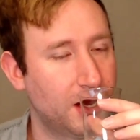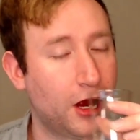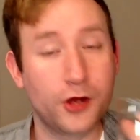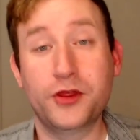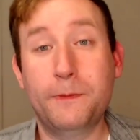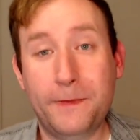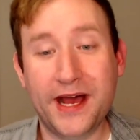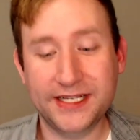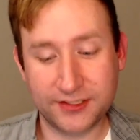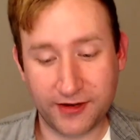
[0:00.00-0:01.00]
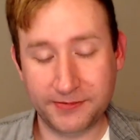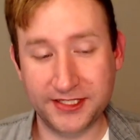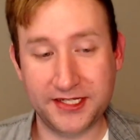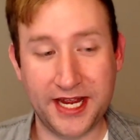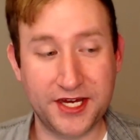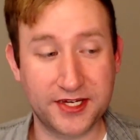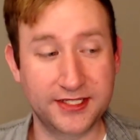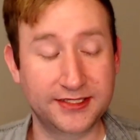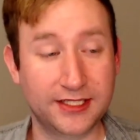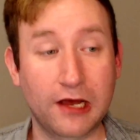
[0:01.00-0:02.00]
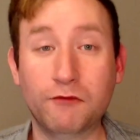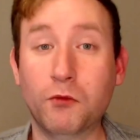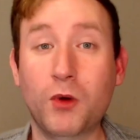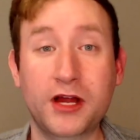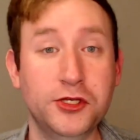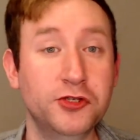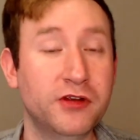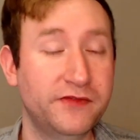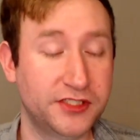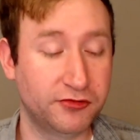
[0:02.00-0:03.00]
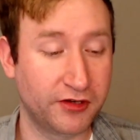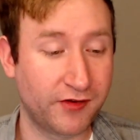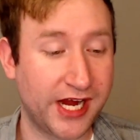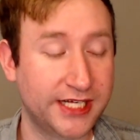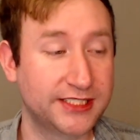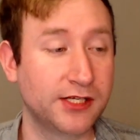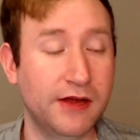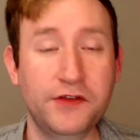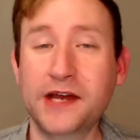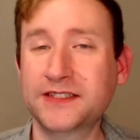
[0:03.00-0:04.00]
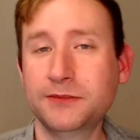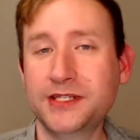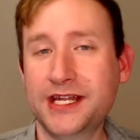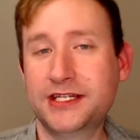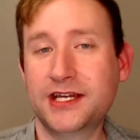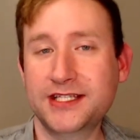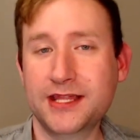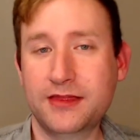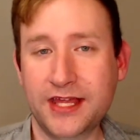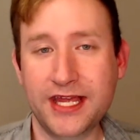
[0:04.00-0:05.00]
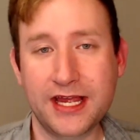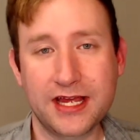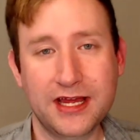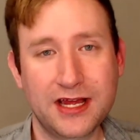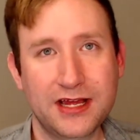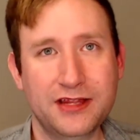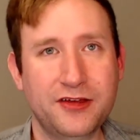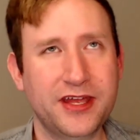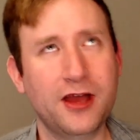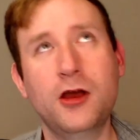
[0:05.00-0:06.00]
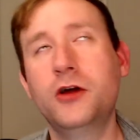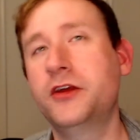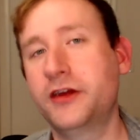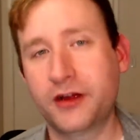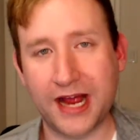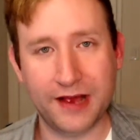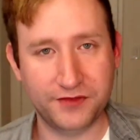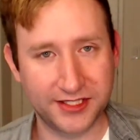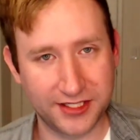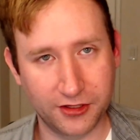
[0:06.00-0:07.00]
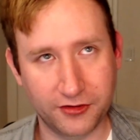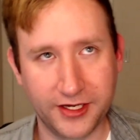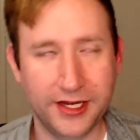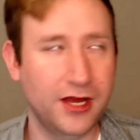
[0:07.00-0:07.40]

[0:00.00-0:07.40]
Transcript: are the best representations of what New Riff is doing right. So if you have someone that doesn't think, they're like, oh, they're a craft distillery.